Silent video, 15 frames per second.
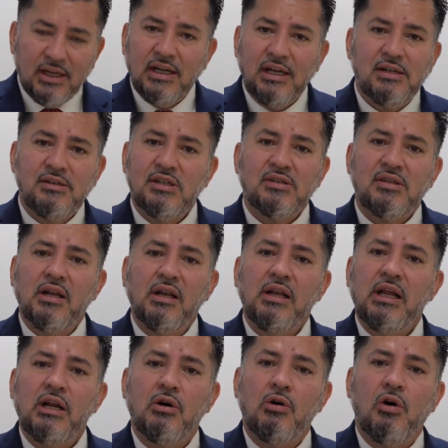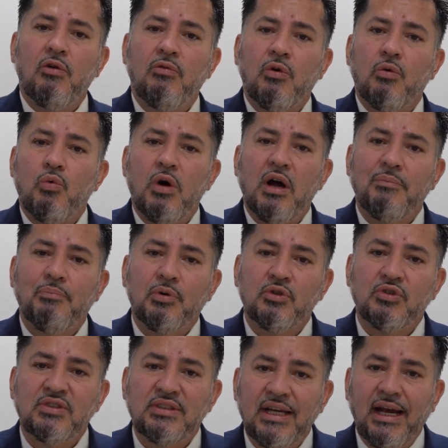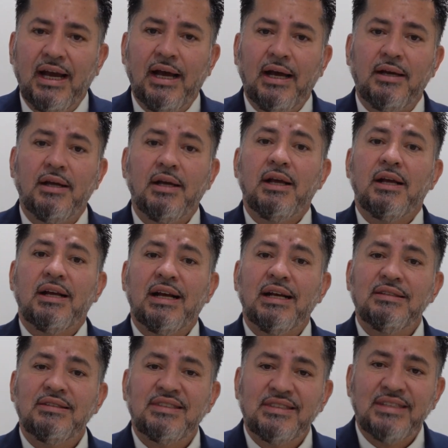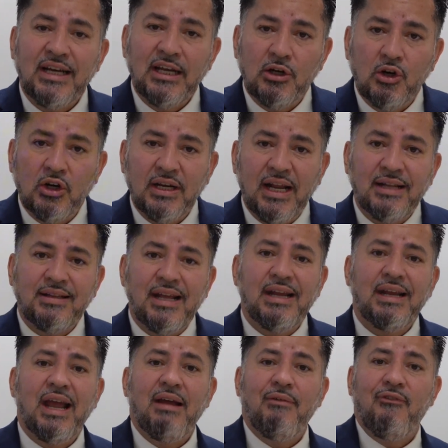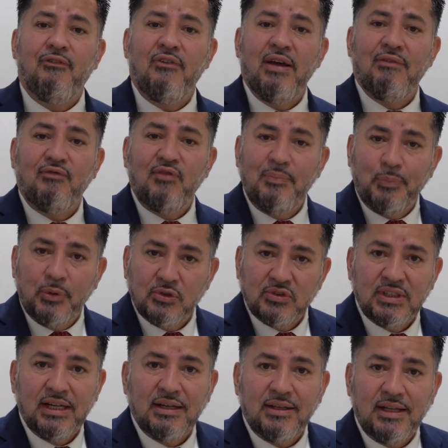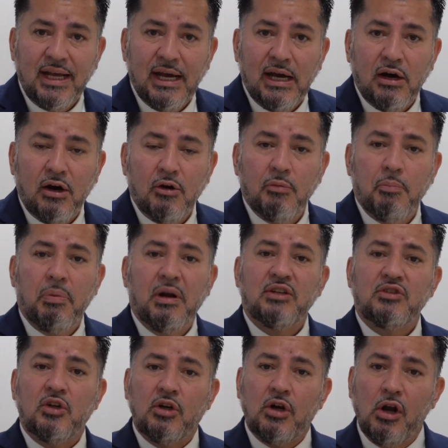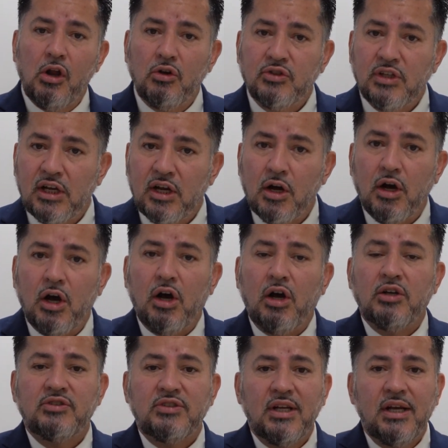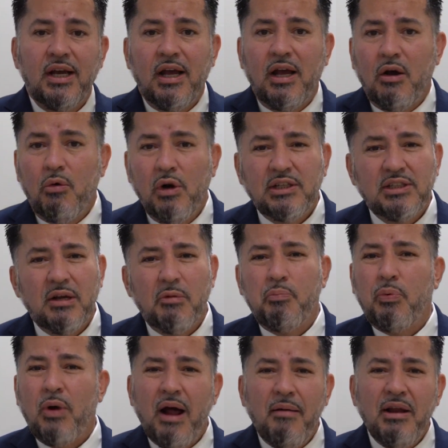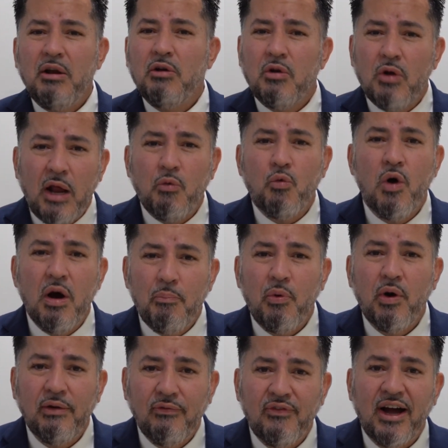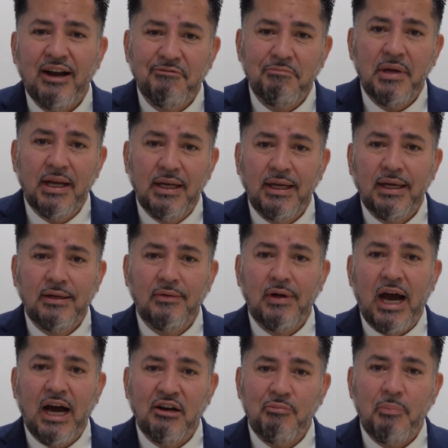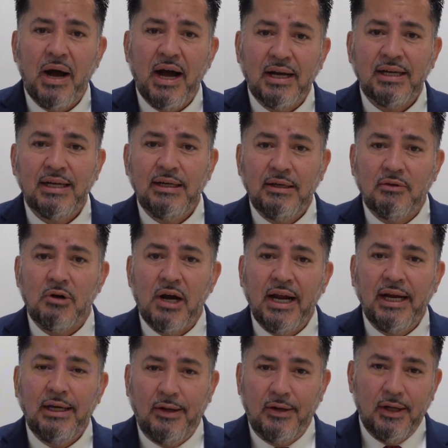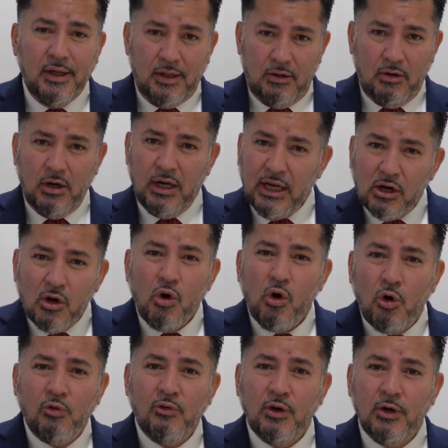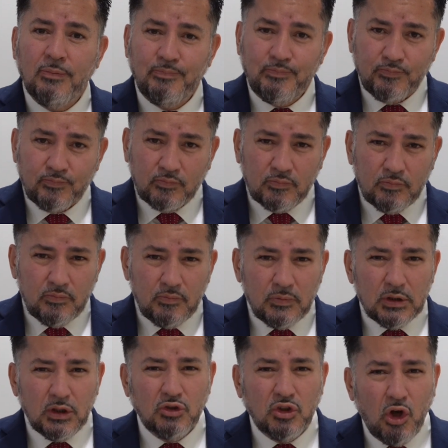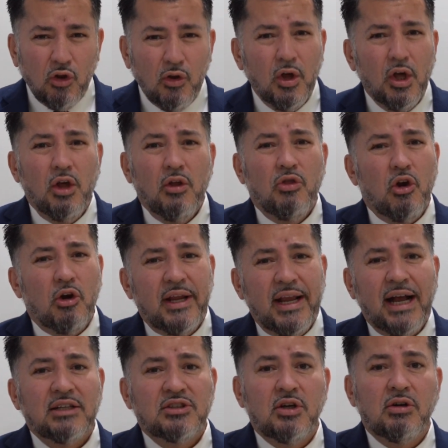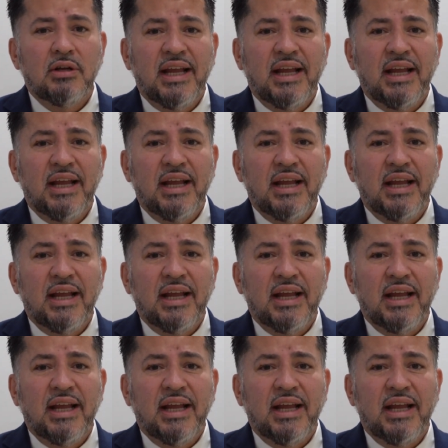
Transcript: is just a little over 1%, considering that they gave 50% down plus their closing costs, which are probably like 1.5 million out of pocket, right? Or a little over. So their cash on